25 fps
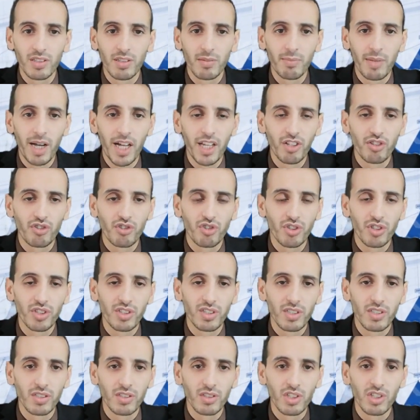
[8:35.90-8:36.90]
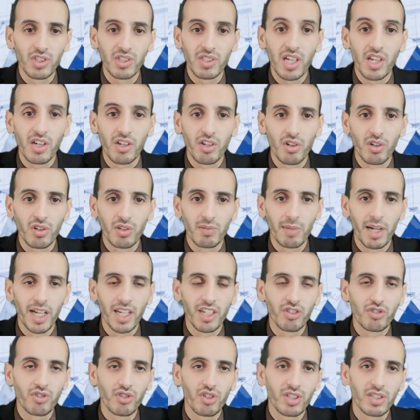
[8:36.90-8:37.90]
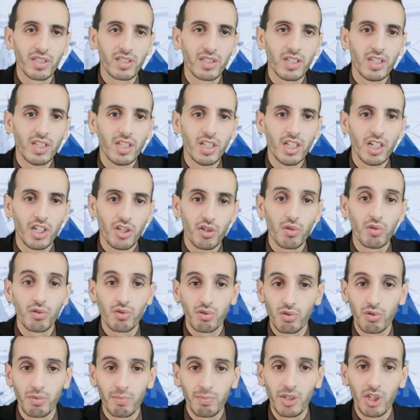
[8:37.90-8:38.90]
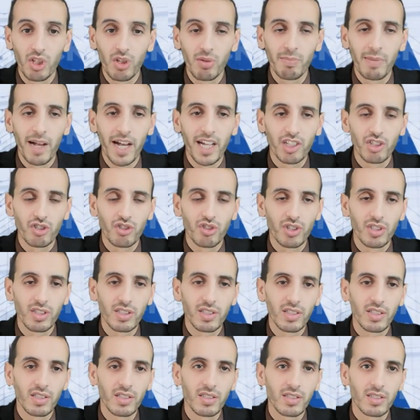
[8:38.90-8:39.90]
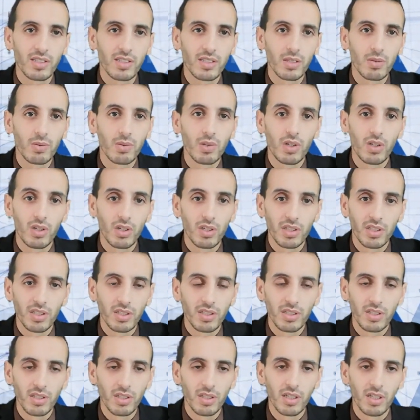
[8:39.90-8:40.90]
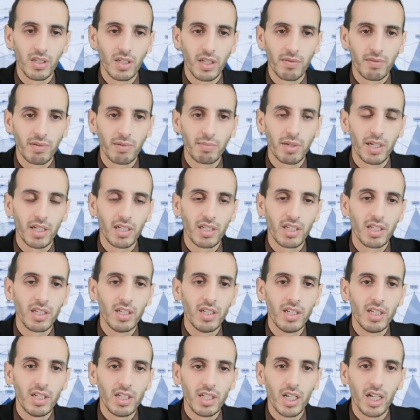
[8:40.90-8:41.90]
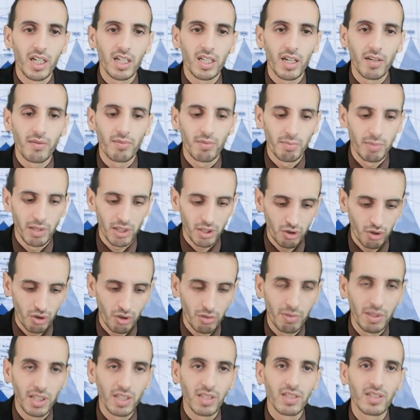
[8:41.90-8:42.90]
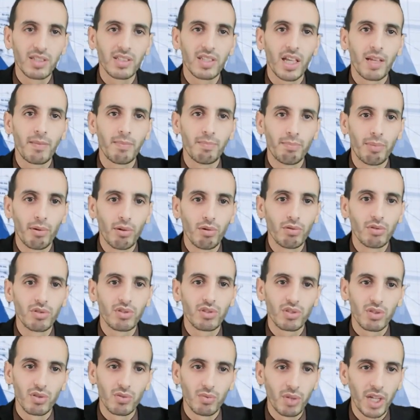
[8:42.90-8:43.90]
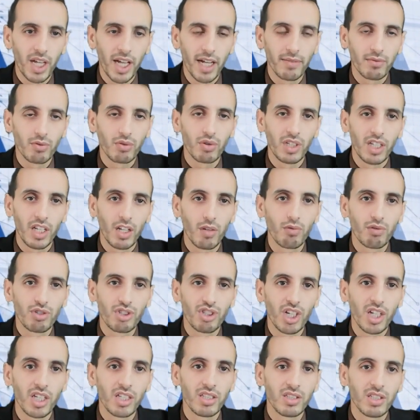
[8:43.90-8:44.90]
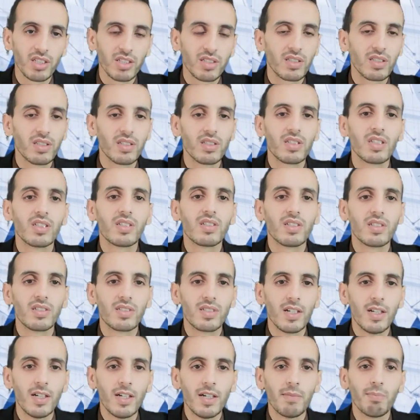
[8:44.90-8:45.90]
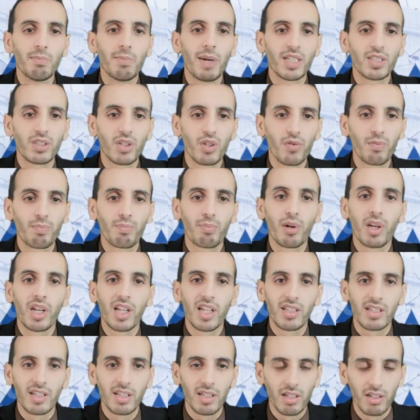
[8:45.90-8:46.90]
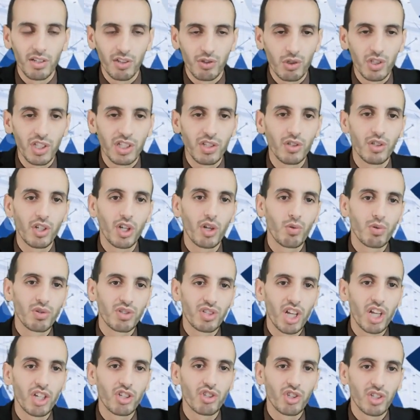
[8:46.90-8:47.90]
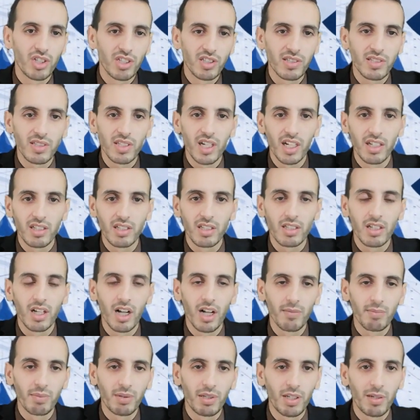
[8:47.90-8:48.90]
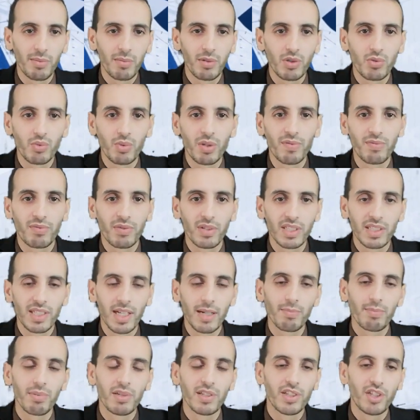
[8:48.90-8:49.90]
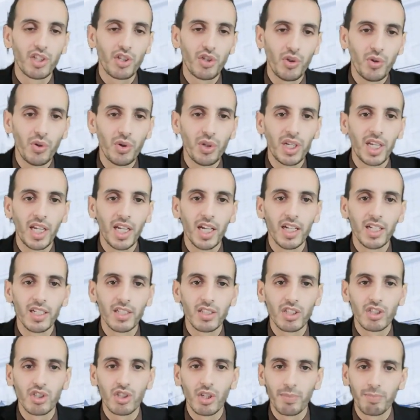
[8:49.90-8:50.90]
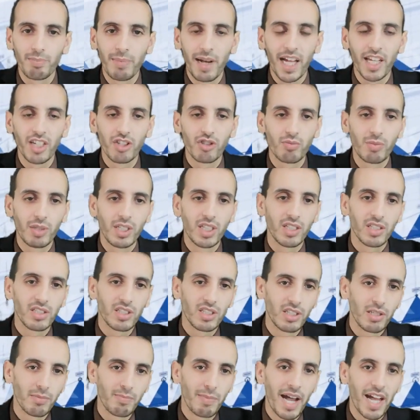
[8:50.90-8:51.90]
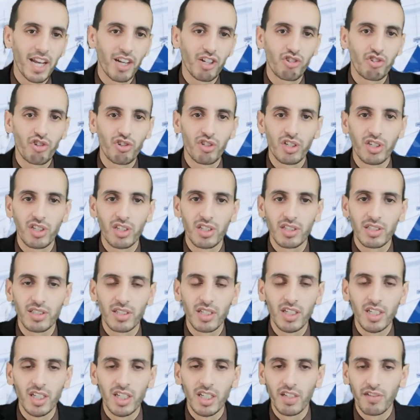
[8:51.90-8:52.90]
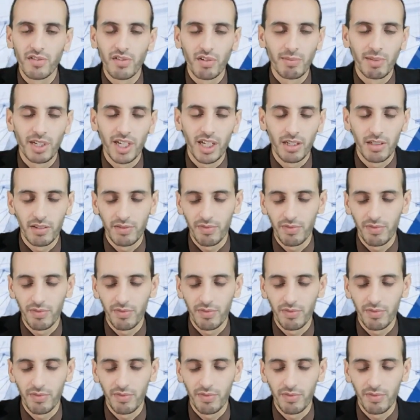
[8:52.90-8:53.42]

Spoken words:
managers and the senior managers, and also middle managers, and so on, and everybody should be in the same boat. So we have to negotiate this, and this is a matter of political negotiation inside the company between, for example, the union, the top management, the managers, from